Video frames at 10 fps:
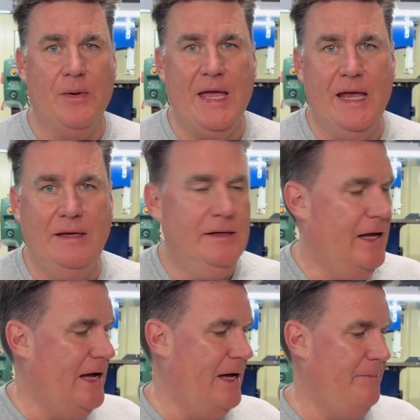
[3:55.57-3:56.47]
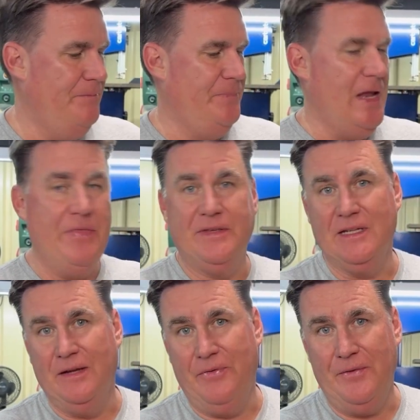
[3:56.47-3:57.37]
again. Another
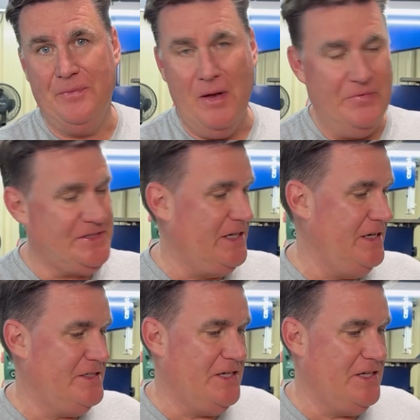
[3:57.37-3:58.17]
delivery from overseas,